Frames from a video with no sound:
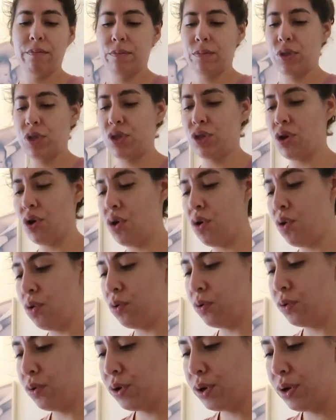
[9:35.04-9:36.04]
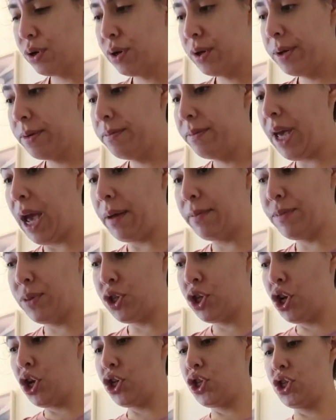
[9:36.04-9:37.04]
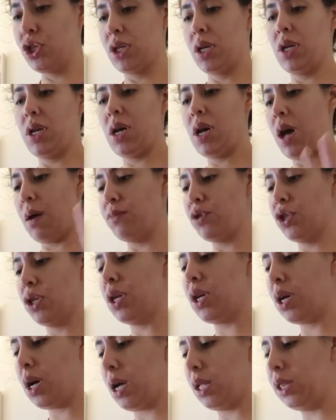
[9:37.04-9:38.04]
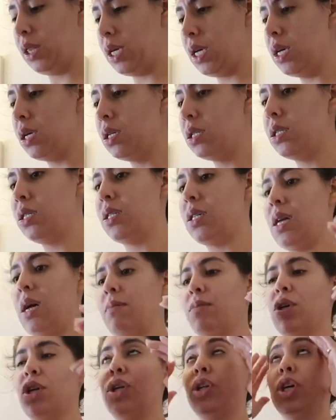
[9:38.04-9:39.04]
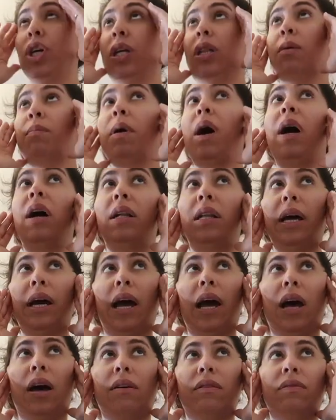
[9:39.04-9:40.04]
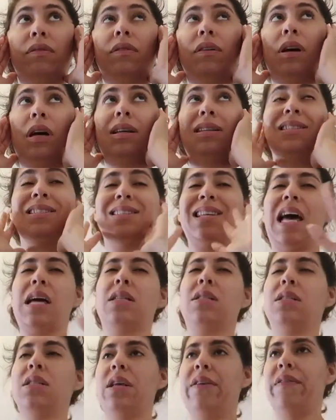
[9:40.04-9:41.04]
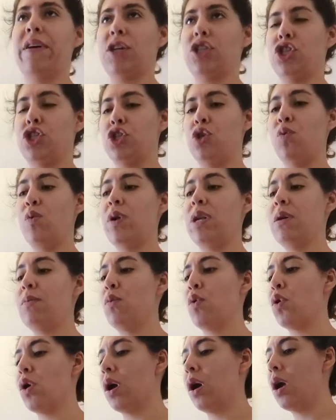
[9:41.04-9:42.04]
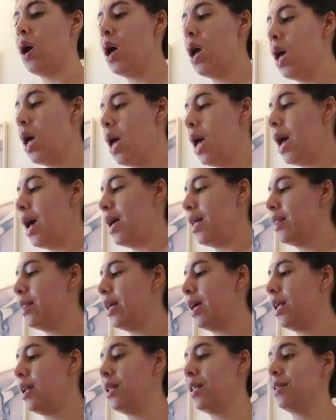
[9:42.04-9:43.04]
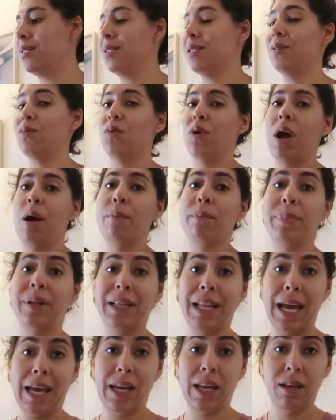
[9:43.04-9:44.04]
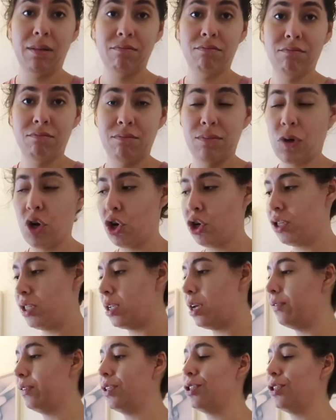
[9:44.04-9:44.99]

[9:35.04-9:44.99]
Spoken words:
So you're just gonna, I'm just gonna cut these, and I'm gonna look at the pile I have, assess if I should do any more, and then this is where I'm planning her stuff.